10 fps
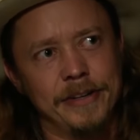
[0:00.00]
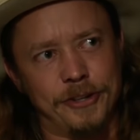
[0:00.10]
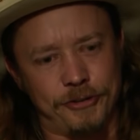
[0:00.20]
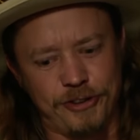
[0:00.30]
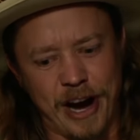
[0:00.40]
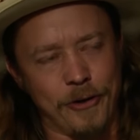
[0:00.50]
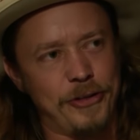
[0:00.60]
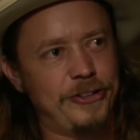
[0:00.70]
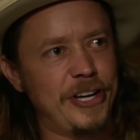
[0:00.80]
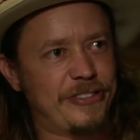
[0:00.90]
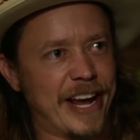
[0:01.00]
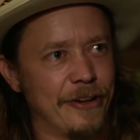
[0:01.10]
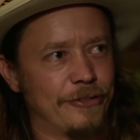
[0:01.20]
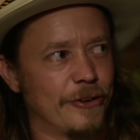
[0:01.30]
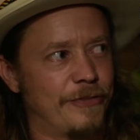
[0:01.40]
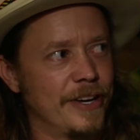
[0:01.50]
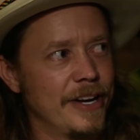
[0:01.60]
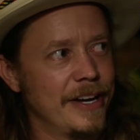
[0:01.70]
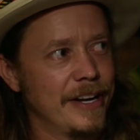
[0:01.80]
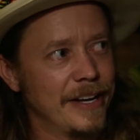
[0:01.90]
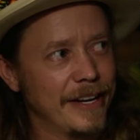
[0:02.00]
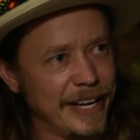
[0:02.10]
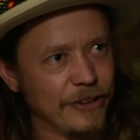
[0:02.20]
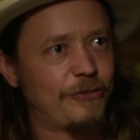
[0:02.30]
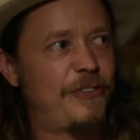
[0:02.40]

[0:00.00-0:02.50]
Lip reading: to share the details of his